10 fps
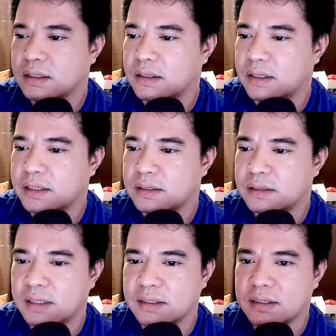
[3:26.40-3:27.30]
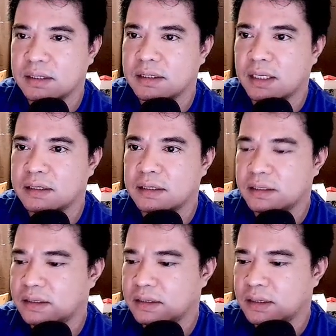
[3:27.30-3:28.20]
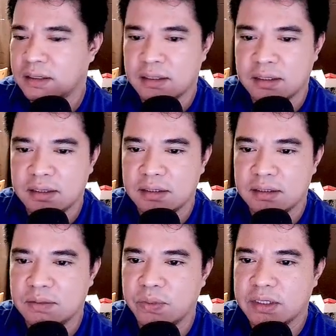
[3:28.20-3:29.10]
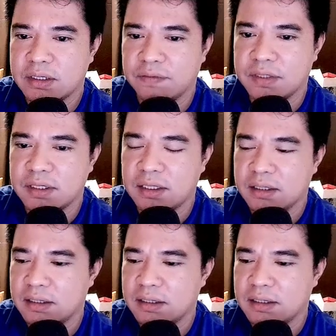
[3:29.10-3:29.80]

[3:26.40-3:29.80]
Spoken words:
Okay, so let's challenge this. This is week 17.